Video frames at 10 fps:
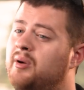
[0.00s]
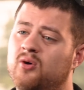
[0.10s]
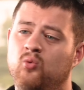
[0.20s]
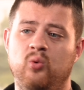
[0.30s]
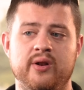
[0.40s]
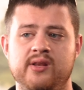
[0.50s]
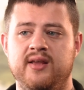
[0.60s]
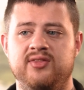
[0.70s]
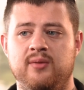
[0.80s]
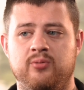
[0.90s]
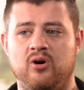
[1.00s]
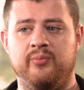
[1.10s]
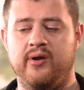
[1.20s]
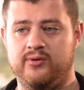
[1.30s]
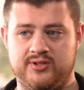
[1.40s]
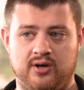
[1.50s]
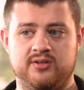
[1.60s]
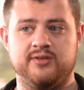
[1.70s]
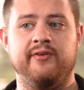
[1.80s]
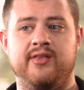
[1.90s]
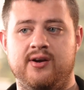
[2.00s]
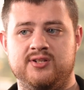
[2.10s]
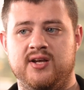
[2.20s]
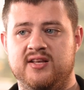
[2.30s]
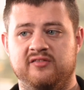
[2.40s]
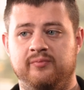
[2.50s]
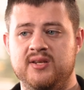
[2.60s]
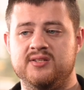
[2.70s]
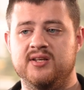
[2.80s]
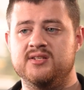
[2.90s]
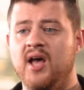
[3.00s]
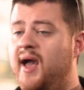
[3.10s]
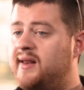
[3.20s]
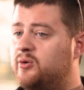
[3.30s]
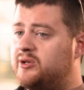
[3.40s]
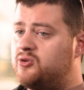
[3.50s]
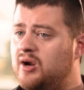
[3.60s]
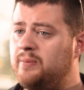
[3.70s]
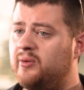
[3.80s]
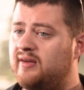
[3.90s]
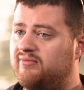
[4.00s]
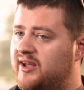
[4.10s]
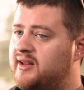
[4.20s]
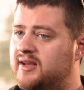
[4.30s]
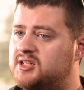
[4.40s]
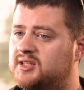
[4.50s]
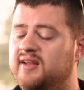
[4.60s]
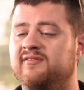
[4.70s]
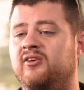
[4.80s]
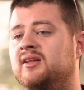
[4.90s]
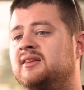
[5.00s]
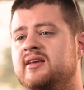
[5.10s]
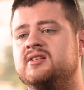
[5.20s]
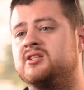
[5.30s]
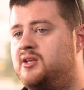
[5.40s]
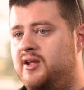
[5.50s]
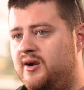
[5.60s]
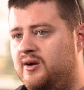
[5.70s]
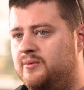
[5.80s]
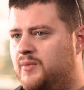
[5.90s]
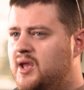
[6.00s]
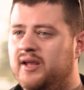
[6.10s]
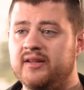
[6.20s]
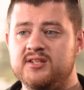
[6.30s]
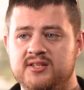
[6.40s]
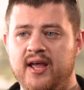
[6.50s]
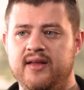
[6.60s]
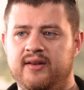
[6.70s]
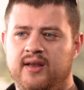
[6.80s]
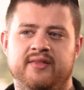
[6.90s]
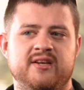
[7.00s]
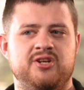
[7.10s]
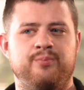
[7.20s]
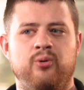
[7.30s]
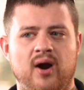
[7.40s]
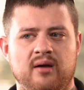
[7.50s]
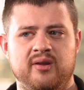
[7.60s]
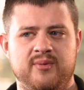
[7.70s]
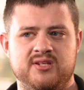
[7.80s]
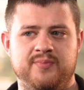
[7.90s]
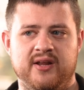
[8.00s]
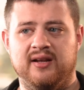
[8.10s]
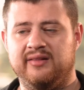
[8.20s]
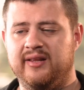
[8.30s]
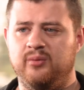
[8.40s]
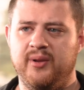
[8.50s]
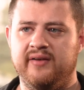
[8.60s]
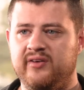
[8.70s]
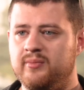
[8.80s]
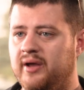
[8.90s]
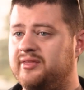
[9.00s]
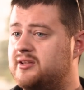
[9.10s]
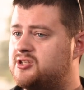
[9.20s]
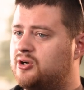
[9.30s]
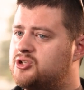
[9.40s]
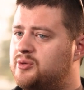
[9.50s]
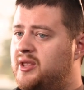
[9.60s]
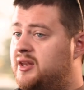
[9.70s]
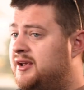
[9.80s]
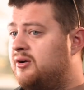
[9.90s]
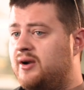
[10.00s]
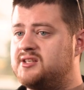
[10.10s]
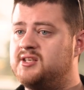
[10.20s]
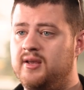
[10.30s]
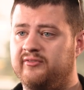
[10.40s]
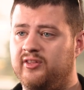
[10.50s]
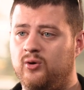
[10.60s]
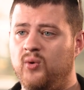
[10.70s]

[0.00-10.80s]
But it wouldn't get the appropriate results for their size of business, and it would cripple them financially for at least a year. Instead, they should probably be spending a little bit every month on social media or SEM for their